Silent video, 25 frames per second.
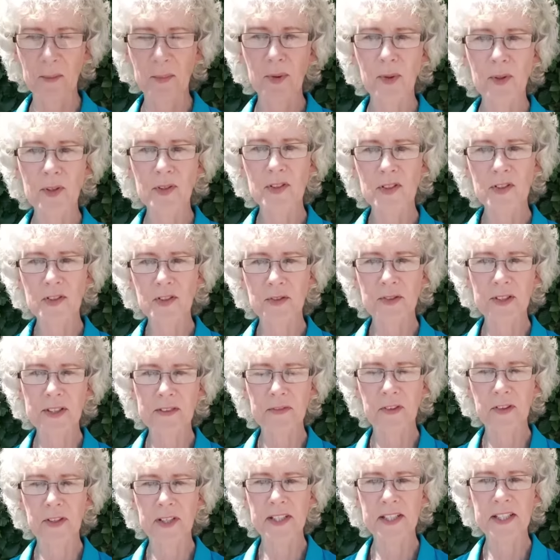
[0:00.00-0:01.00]
Paul Sartori
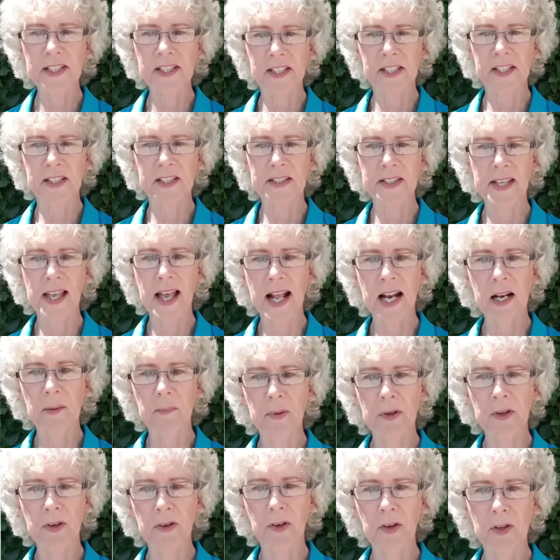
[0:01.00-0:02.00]
volunteers help
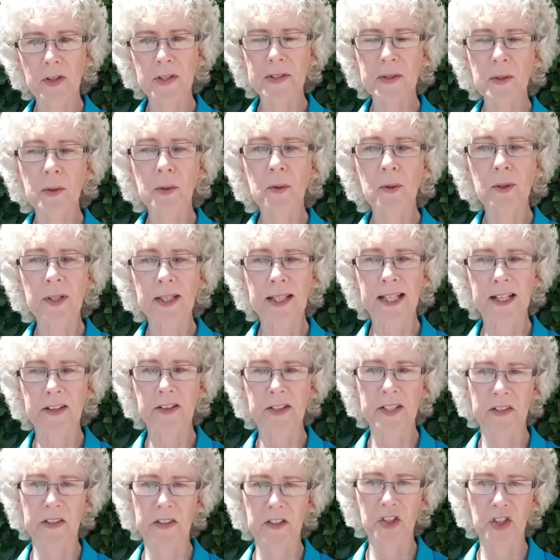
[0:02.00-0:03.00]
across all
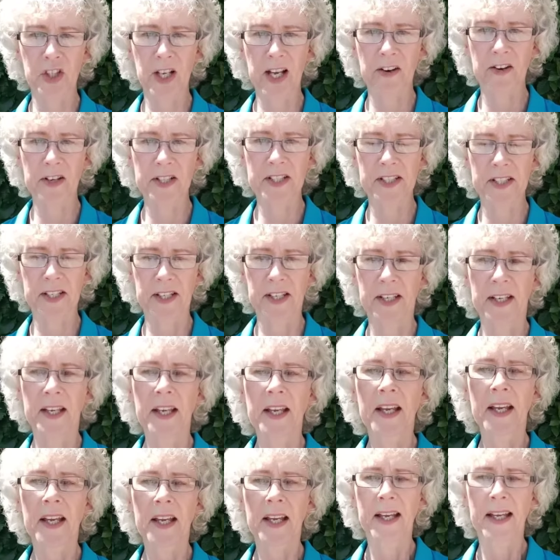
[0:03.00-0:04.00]
areas of the charity,
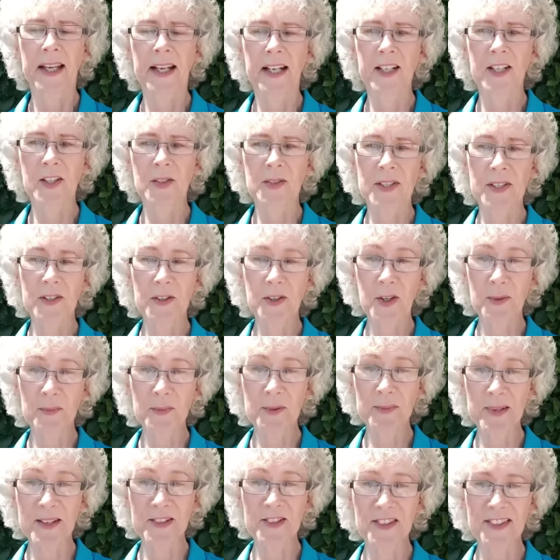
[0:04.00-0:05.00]
including
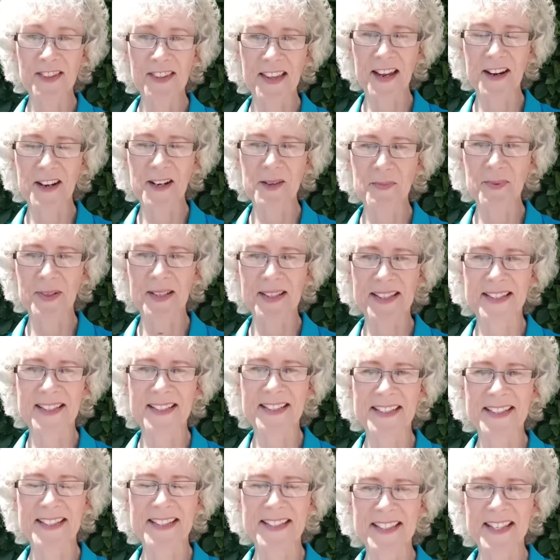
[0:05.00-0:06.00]
complementary
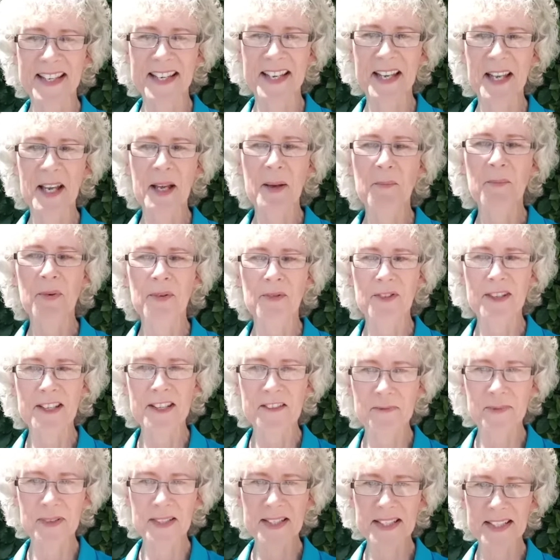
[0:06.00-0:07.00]
therapies,
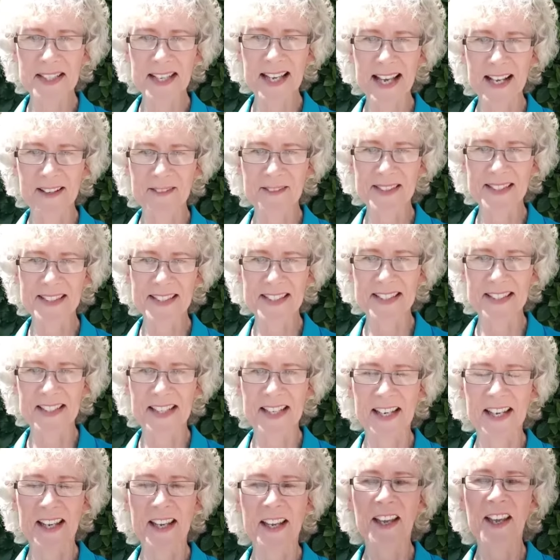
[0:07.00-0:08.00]
bereavement and
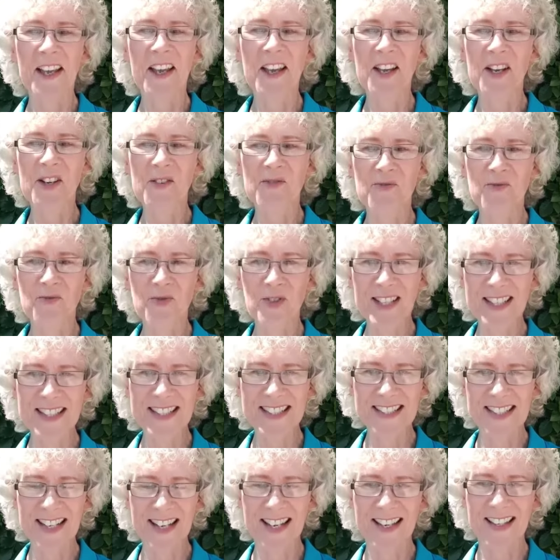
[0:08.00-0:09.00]
counselling,
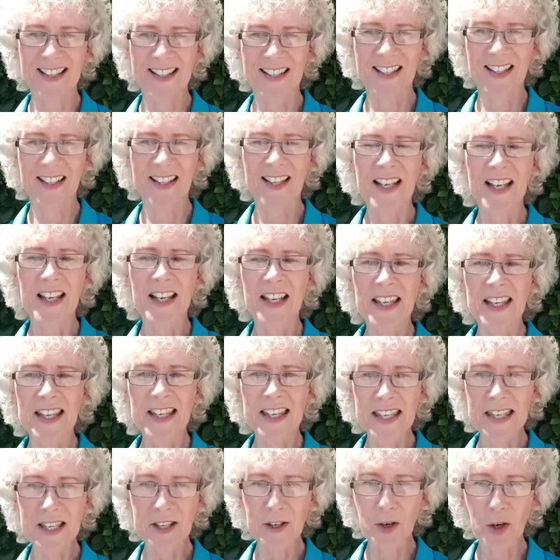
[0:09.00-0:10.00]
retail,
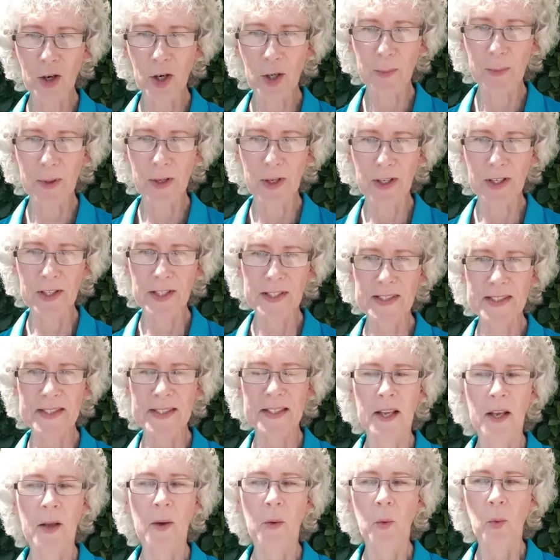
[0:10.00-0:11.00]
e-commerce,
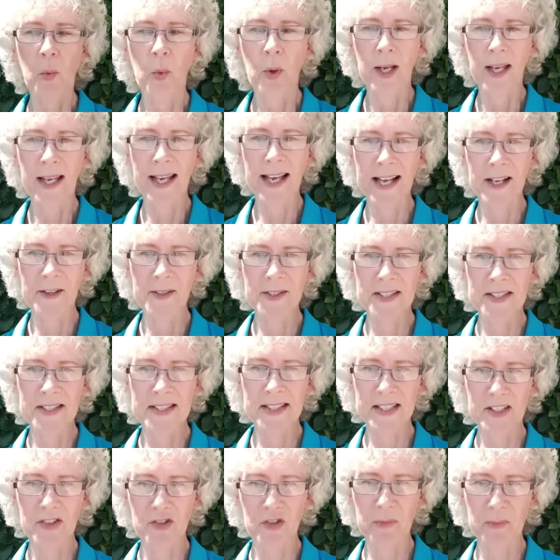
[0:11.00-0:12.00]
warehouse and
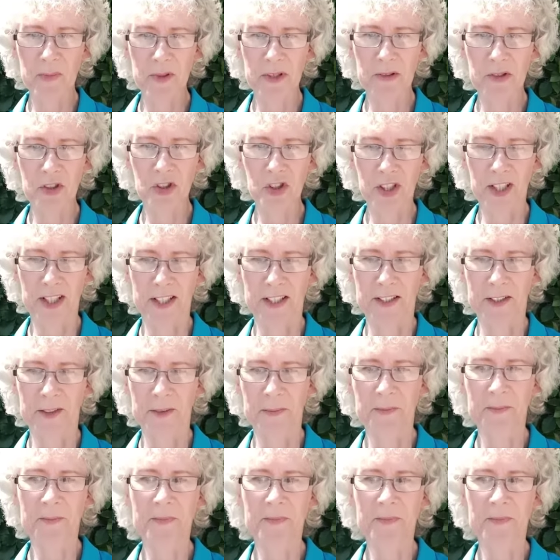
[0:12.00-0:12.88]
distribution,